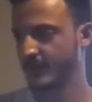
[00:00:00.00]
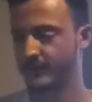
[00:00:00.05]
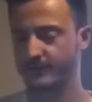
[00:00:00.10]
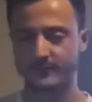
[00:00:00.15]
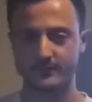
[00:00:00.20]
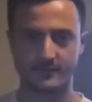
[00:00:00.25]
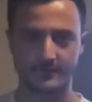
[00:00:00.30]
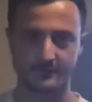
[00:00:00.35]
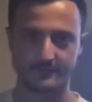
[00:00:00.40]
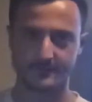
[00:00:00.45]

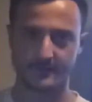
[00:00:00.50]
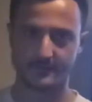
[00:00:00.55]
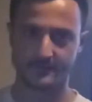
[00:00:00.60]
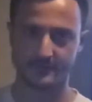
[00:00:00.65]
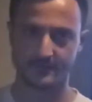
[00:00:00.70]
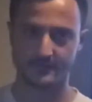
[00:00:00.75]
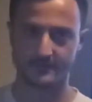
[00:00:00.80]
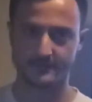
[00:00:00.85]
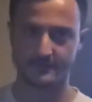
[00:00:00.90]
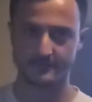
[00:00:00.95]

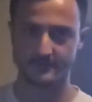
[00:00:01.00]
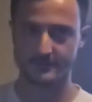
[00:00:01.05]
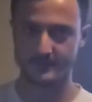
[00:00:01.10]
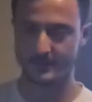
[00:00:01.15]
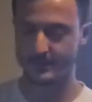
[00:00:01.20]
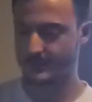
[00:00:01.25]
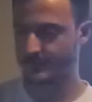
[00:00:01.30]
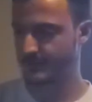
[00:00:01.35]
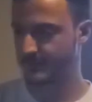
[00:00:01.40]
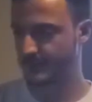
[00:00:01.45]
3500.
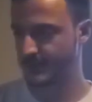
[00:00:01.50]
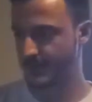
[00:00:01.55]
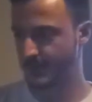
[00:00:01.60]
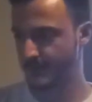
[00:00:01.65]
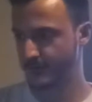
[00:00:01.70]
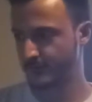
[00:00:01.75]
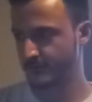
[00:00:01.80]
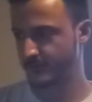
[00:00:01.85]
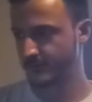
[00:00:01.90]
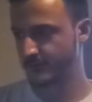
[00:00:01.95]

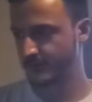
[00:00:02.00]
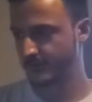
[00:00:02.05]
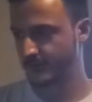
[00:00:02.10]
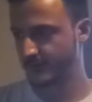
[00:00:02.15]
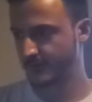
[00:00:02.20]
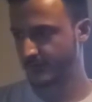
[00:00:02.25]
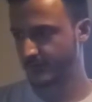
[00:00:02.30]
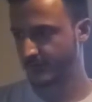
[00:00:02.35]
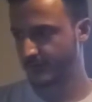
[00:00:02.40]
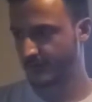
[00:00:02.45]
Now,
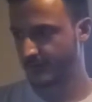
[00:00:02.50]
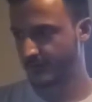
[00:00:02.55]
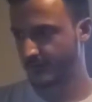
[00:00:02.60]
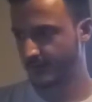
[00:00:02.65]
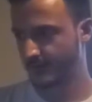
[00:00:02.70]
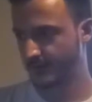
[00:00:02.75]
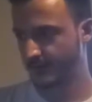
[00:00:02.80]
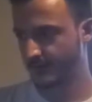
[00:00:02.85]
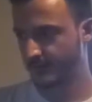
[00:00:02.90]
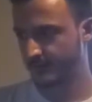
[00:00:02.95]

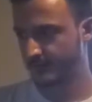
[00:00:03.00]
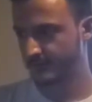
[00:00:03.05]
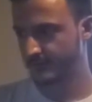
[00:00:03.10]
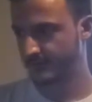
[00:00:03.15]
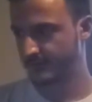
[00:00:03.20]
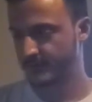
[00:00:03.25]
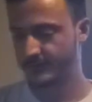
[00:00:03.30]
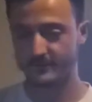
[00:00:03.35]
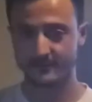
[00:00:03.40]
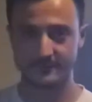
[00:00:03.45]

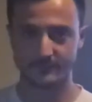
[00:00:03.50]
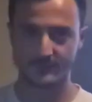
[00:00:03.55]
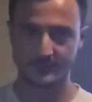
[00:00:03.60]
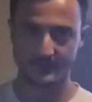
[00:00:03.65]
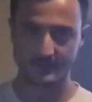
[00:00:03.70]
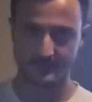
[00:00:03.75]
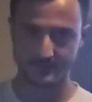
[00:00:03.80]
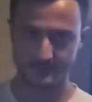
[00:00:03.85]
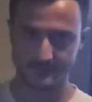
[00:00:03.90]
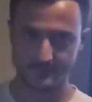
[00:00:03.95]
it is
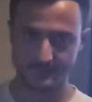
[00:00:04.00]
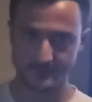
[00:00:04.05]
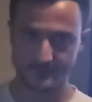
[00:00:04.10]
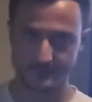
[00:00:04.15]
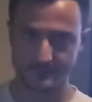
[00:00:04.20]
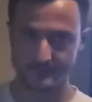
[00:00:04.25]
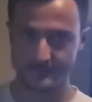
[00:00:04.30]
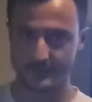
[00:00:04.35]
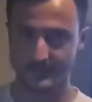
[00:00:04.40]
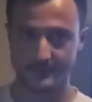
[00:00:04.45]
realistic.
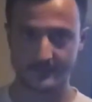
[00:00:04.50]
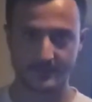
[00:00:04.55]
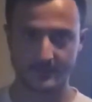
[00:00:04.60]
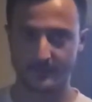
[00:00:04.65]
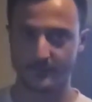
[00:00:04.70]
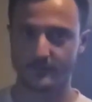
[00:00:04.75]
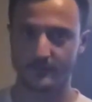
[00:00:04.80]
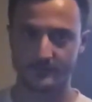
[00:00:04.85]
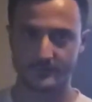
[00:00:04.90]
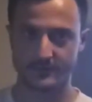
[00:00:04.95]
It can
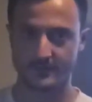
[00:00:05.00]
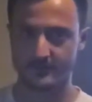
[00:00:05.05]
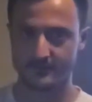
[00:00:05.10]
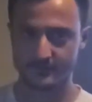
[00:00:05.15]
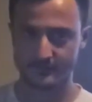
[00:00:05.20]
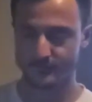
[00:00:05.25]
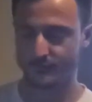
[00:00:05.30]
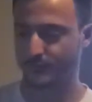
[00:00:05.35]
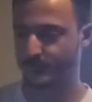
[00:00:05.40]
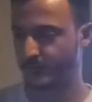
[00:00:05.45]
go there
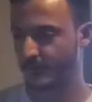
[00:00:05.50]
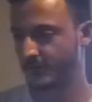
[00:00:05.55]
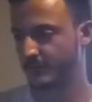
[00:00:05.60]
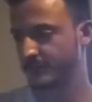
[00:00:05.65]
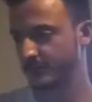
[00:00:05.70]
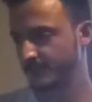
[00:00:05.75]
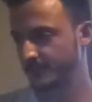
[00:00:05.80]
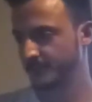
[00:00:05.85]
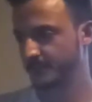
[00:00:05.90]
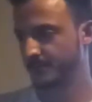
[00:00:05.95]

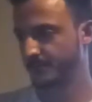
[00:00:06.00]
tomorrow,